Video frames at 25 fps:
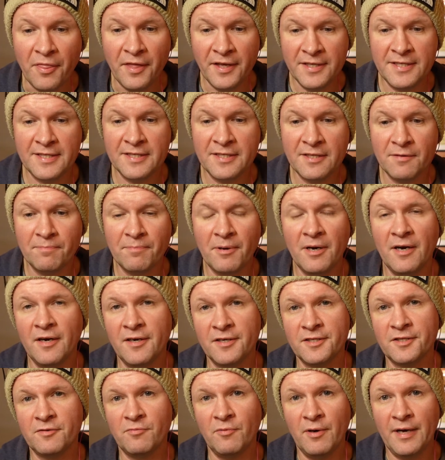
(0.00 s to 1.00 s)
this is the
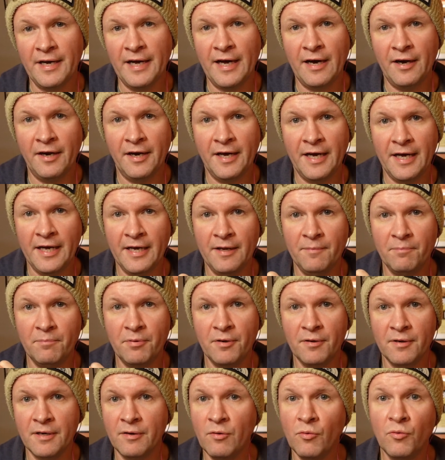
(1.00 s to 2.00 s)
pass where I
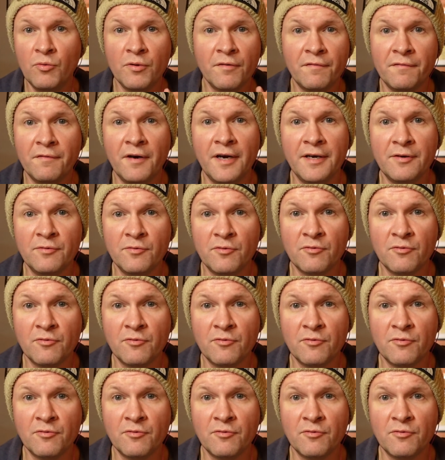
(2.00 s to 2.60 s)
put all the final